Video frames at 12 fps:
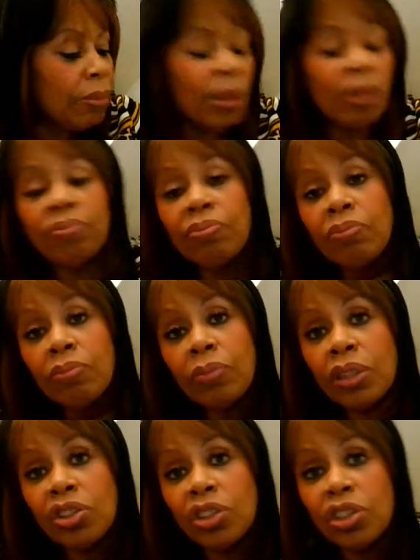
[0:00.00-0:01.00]
but
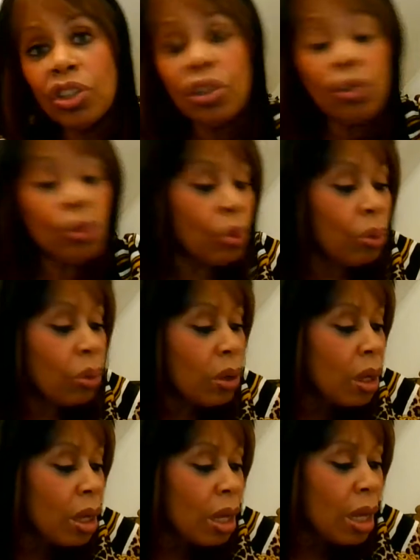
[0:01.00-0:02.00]
it's just a thought.
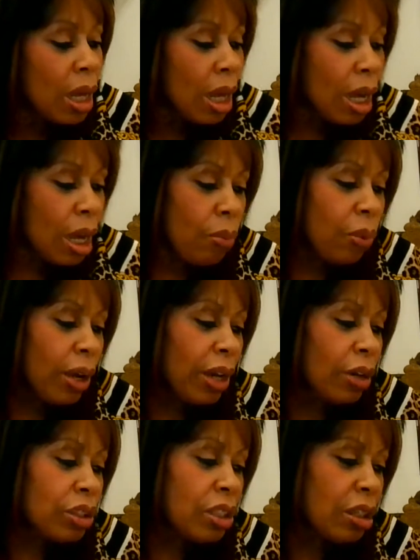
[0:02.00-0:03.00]
Um, what
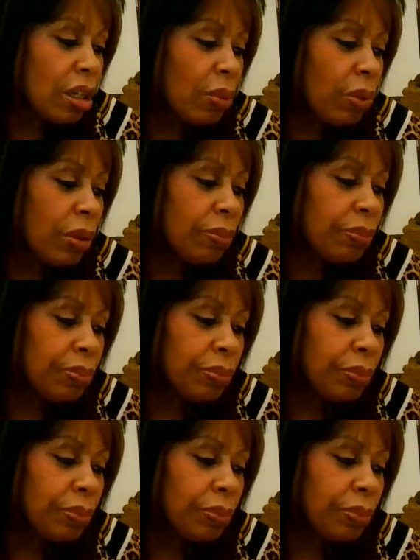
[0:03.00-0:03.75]
else did I want?